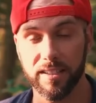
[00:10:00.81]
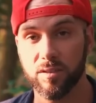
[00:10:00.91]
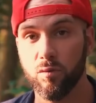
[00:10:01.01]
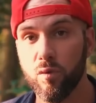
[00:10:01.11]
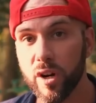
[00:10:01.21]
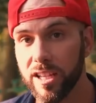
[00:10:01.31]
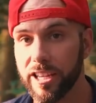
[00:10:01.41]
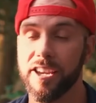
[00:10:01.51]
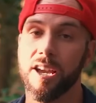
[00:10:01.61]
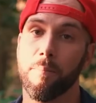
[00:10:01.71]
It's a
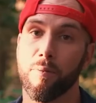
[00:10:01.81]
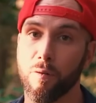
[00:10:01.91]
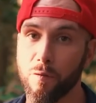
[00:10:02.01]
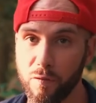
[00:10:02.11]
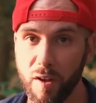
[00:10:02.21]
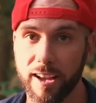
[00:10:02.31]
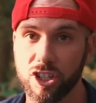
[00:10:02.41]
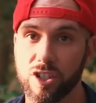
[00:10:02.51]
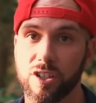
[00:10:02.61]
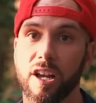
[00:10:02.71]
really
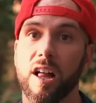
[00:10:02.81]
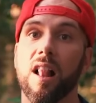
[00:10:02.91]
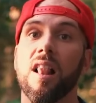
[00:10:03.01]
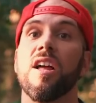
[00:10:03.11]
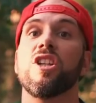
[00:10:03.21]
professional